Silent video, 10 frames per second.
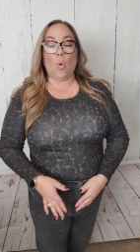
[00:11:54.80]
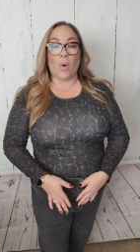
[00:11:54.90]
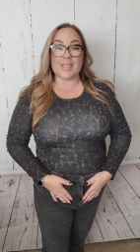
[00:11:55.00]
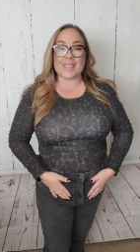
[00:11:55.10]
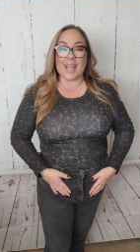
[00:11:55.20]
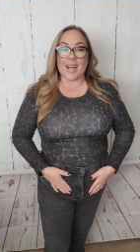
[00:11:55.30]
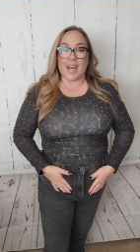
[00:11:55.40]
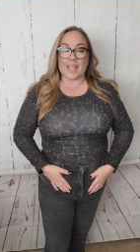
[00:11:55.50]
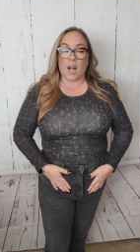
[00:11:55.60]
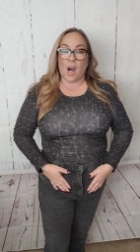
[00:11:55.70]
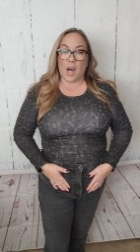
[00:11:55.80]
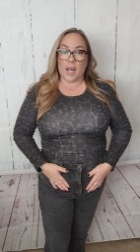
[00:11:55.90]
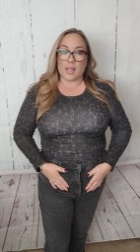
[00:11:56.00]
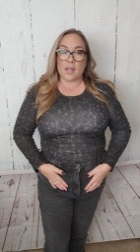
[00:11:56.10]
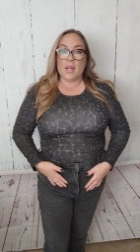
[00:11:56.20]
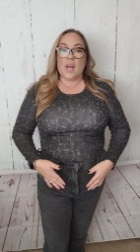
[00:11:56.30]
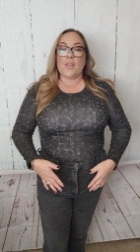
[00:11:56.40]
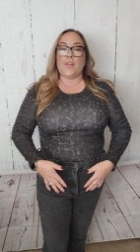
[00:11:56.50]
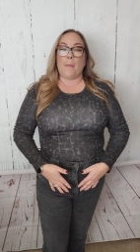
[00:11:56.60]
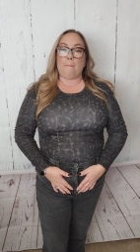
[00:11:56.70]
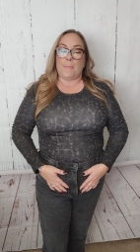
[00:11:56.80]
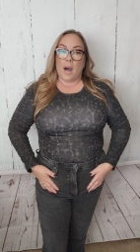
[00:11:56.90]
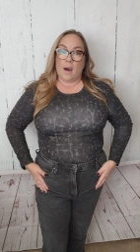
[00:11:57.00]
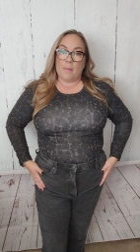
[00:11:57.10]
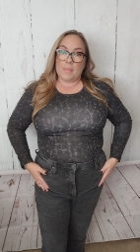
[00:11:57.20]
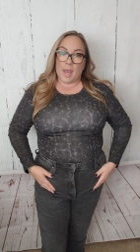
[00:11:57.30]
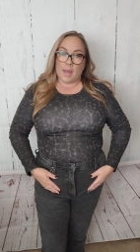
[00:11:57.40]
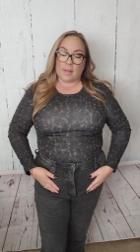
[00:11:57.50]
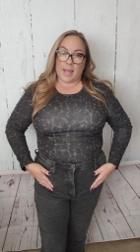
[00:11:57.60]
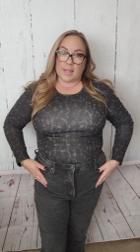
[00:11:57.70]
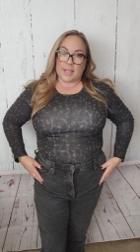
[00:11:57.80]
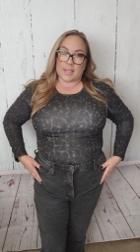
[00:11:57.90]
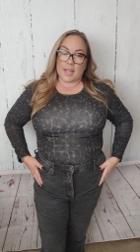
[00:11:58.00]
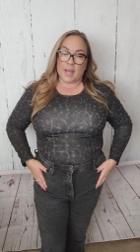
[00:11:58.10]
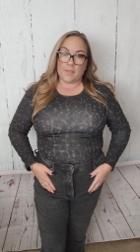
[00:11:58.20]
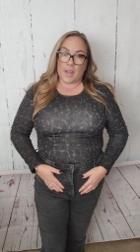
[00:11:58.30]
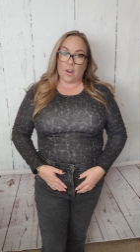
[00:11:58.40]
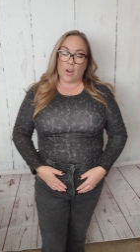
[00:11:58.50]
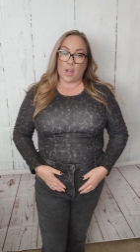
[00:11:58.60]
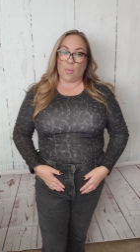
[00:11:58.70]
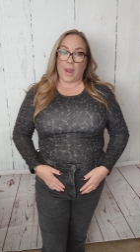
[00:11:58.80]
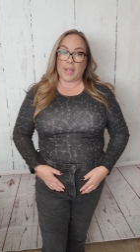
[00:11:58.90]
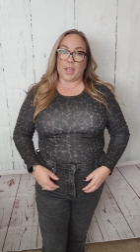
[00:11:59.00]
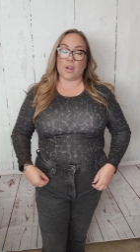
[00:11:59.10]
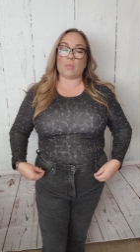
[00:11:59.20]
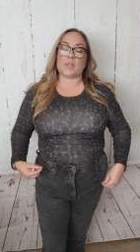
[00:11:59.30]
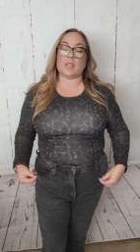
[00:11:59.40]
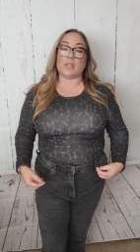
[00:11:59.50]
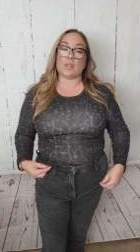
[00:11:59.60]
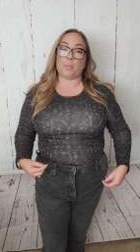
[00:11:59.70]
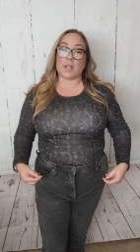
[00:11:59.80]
once I got it on, the bum and like this kind of area right here was a little